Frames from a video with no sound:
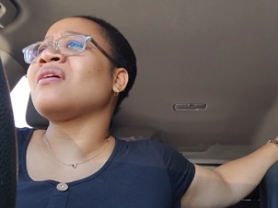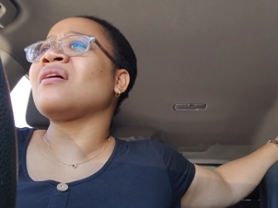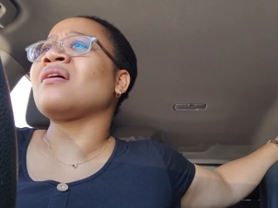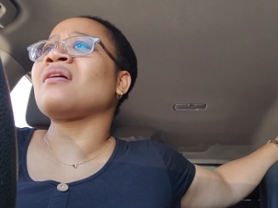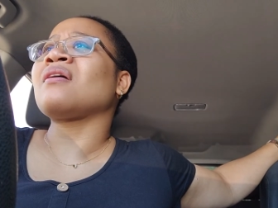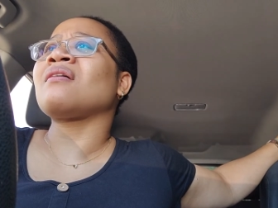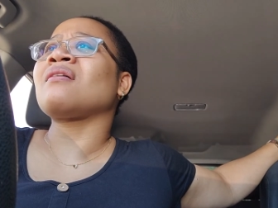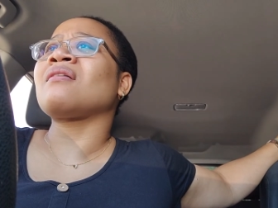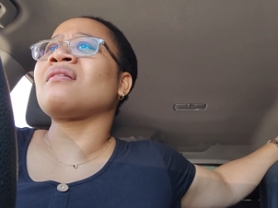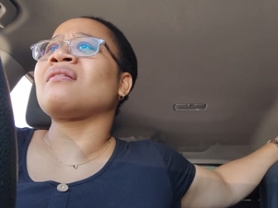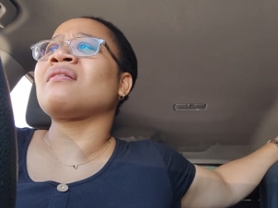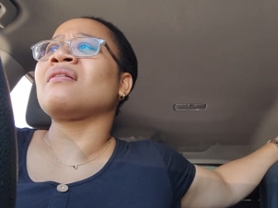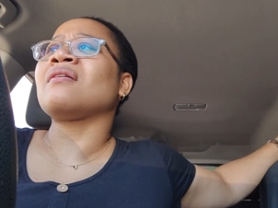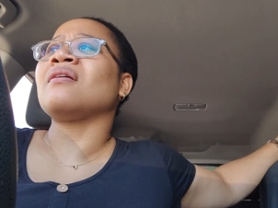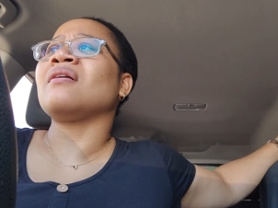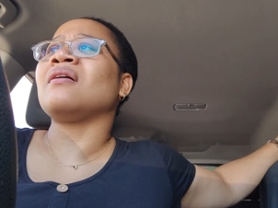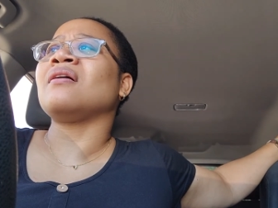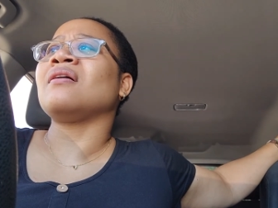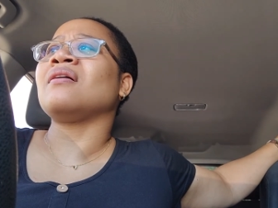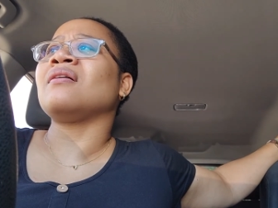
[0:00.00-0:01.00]
there.
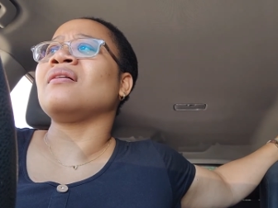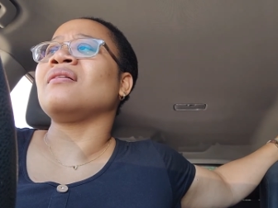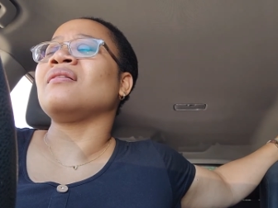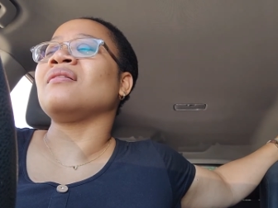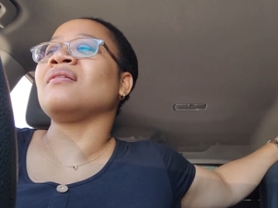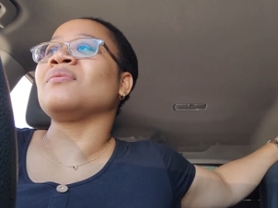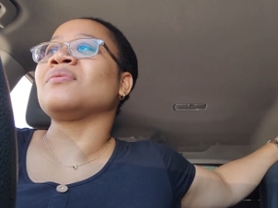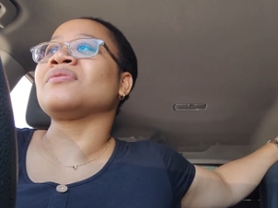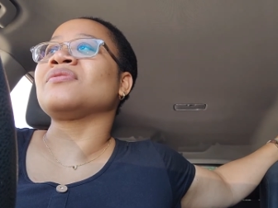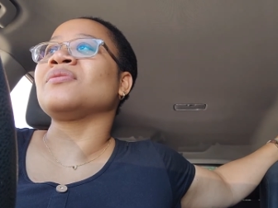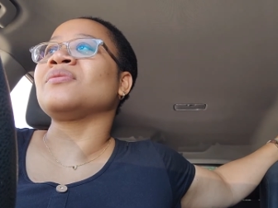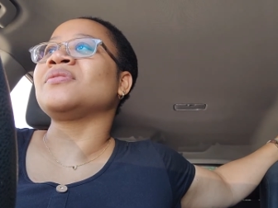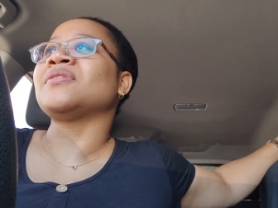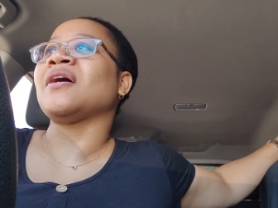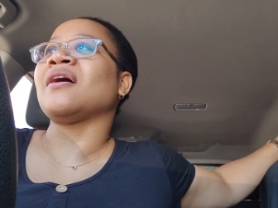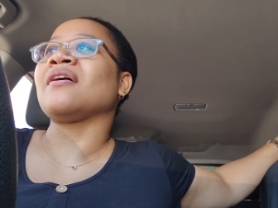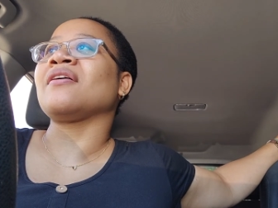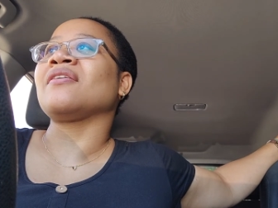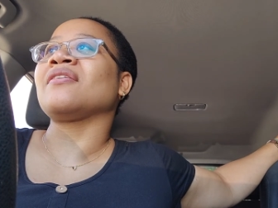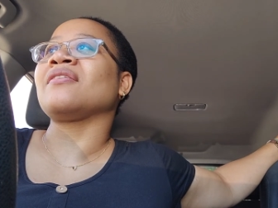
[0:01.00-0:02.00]
Uh, I was so
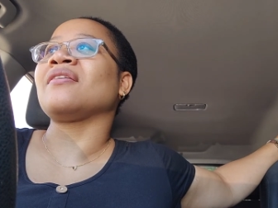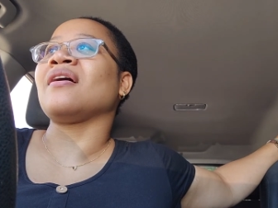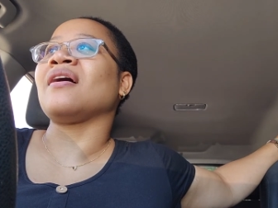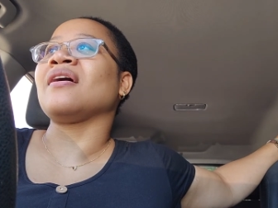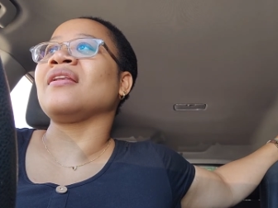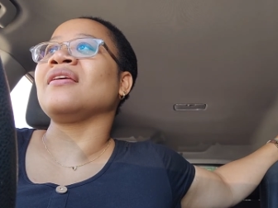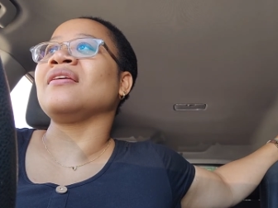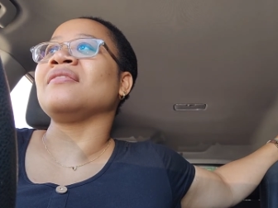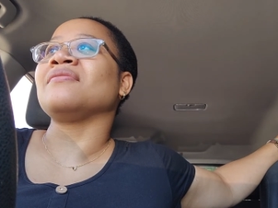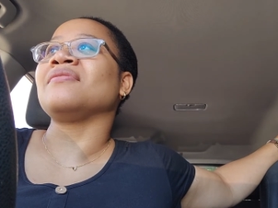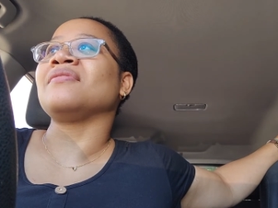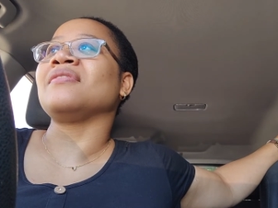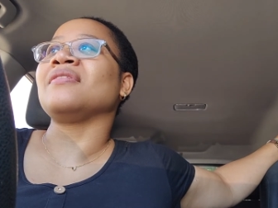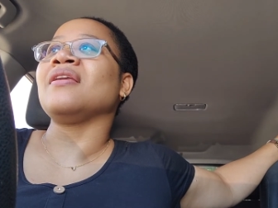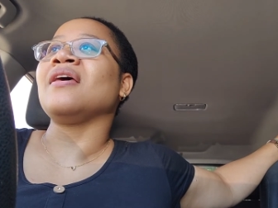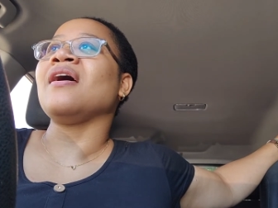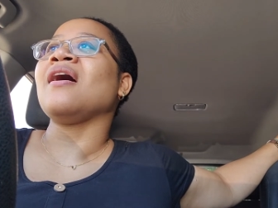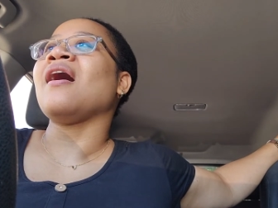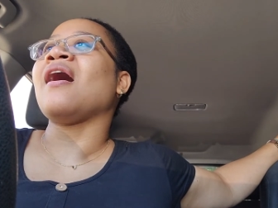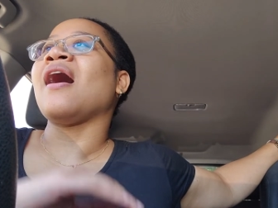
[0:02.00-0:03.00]
tired. I didn't.
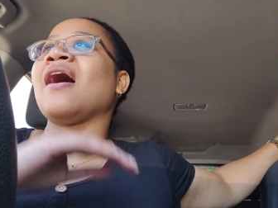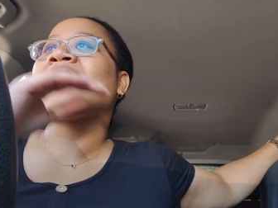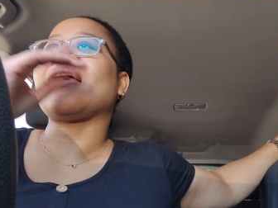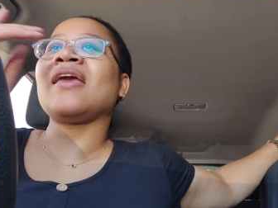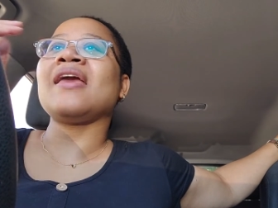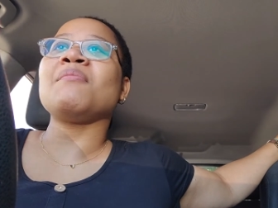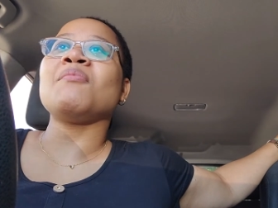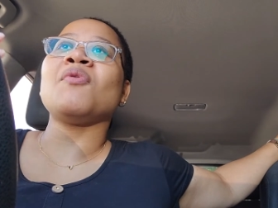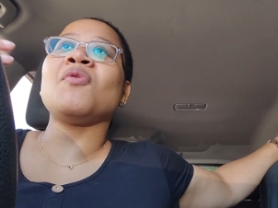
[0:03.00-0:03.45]
I came